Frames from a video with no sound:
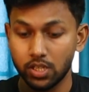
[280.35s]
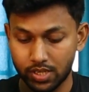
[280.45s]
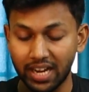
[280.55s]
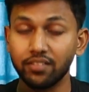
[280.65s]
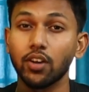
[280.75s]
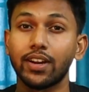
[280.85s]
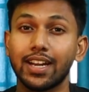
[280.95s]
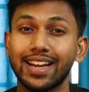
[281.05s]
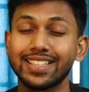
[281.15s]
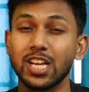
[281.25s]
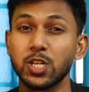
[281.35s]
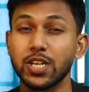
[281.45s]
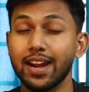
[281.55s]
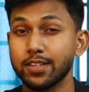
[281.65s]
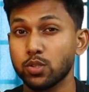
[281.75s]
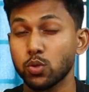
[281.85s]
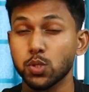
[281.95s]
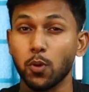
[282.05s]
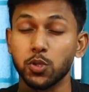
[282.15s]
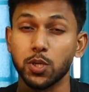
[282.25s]
starting from headline search ads to
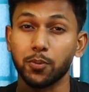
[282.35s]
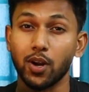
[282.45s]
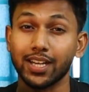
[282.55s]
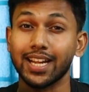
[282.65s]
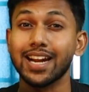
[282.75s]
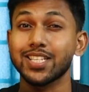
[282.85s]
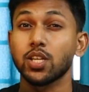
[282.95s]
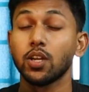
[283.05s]
sponsored product ads